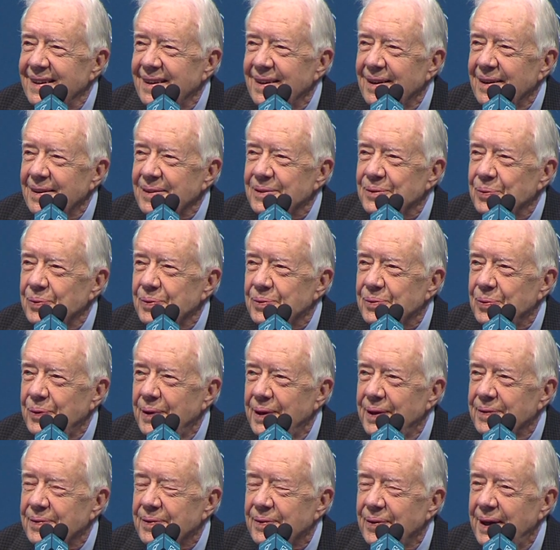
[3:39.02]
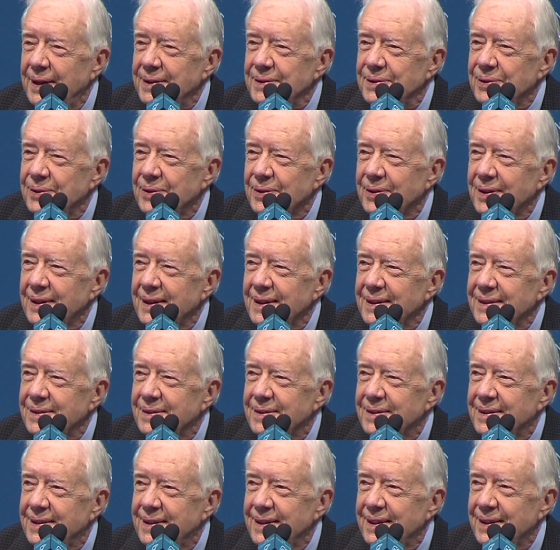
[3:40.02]
Uh, tw twelve grandchildren and
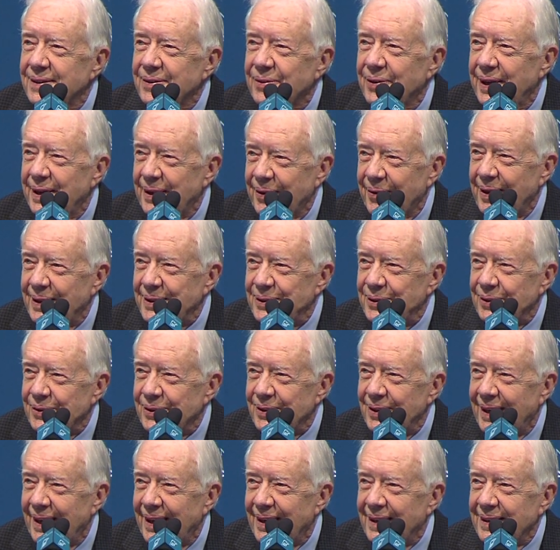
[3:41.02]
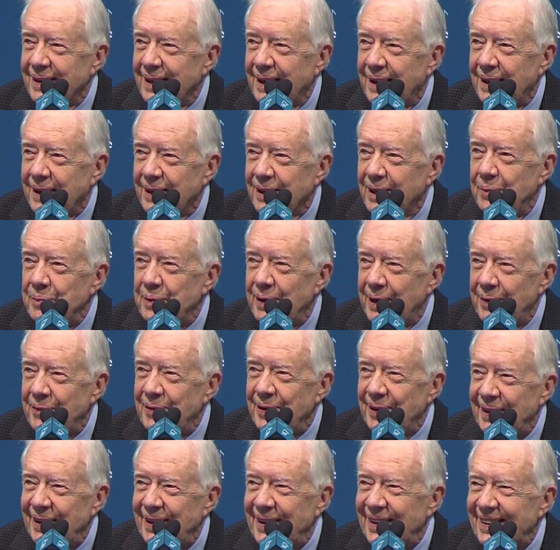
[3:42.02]
ten great-grandchildren now, and they come in
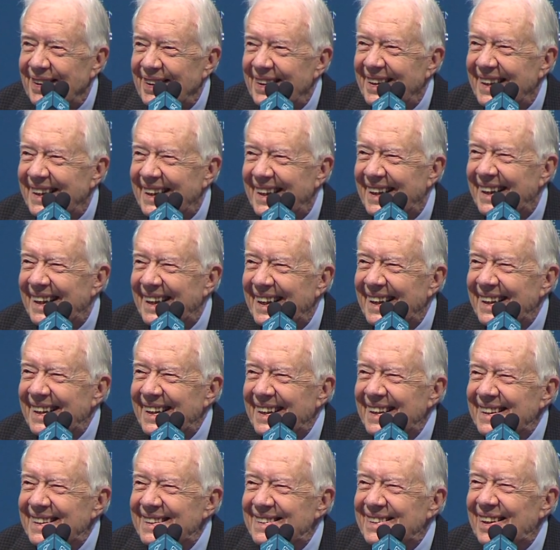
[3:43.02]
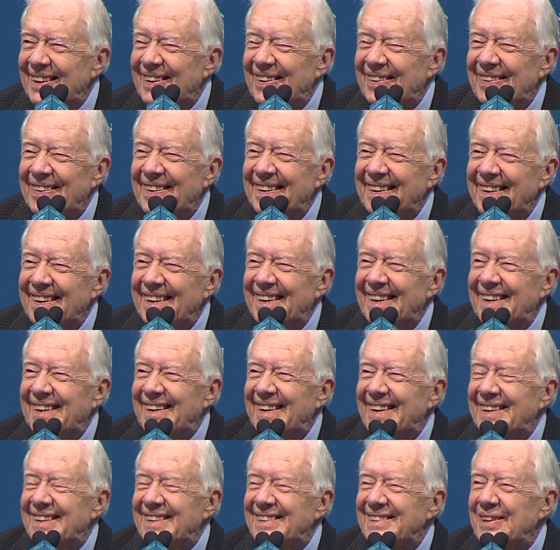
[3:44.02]
every year. so,
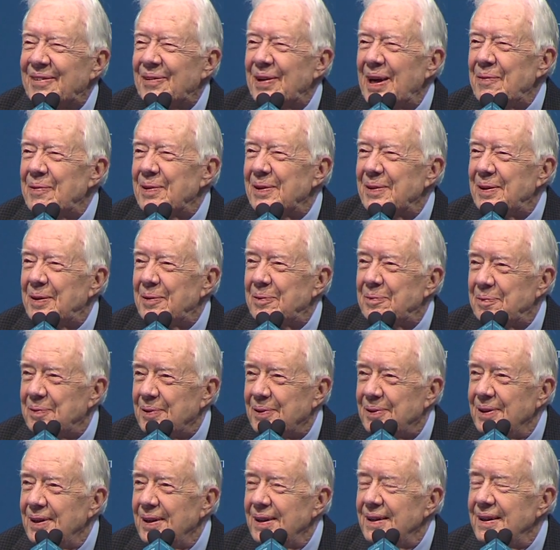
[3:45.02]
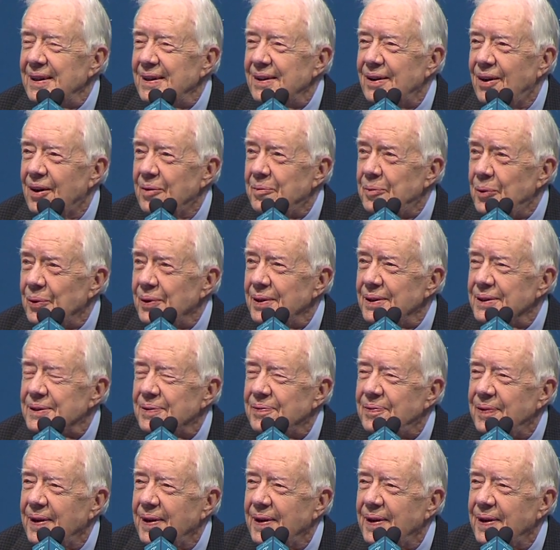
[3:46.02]
so we have a, a good and harmonious